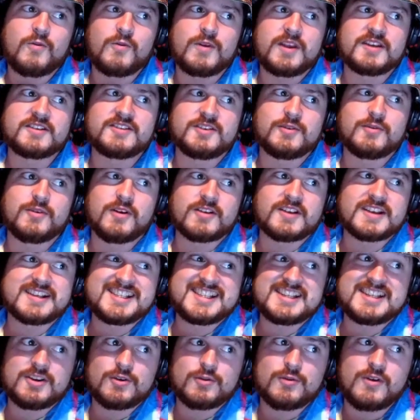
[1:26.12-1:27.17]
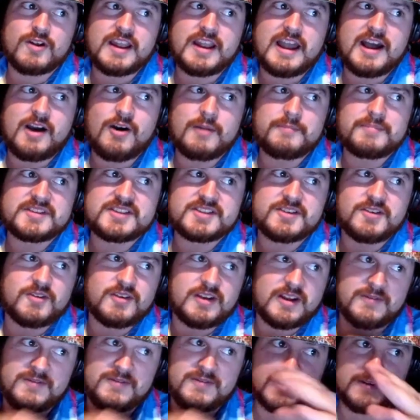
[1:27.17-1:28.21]
we do our Casino Royale
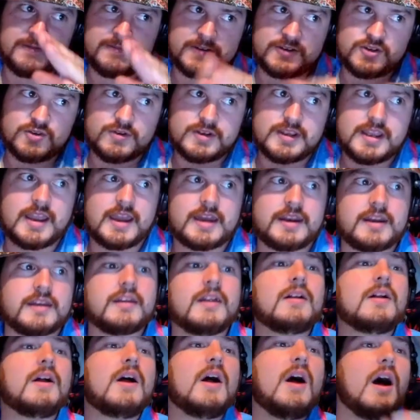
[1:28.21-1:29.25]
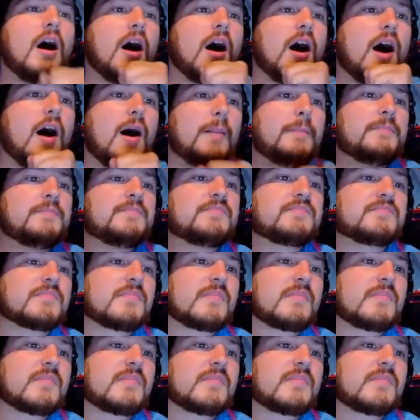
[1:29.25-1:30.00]
episode of the official canon. Um,